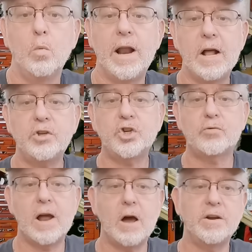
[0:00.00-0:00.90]
Without the
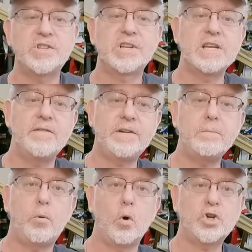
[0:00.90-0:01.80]
shroud, a
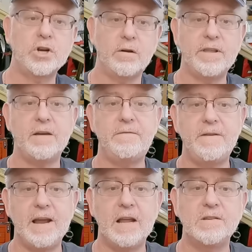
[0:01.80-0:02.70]
significant portion of that
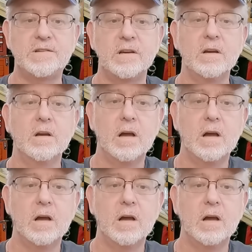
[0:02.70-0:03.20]
fan's